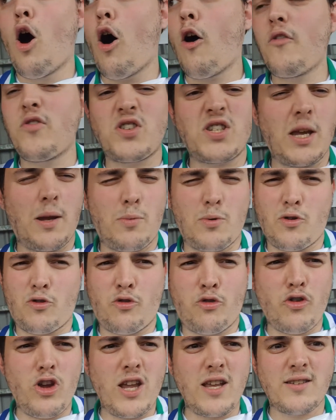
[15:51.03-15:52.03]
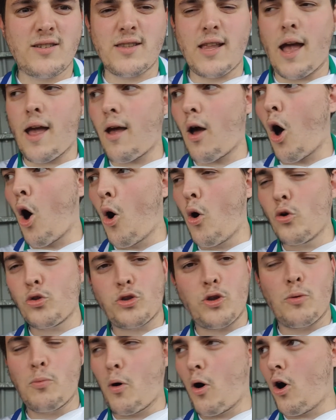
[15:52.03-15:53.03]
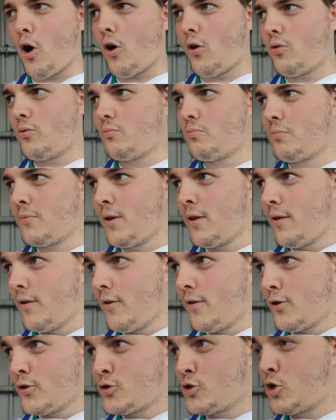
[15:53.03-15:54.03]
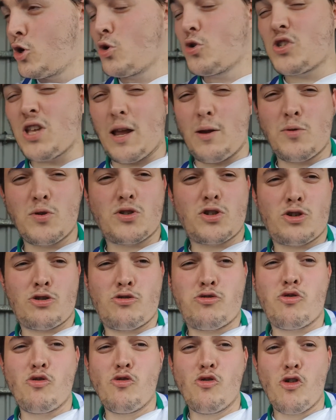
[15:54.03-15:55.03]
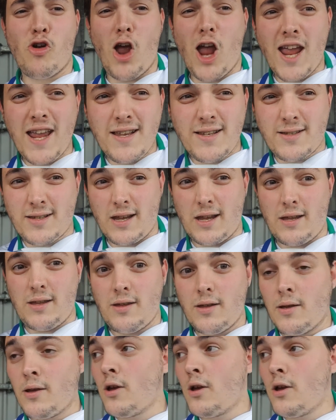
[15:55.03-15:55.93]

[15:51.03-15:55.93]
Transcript: Obviously, it was freezing at Oldham on Tuesday. It was crazy.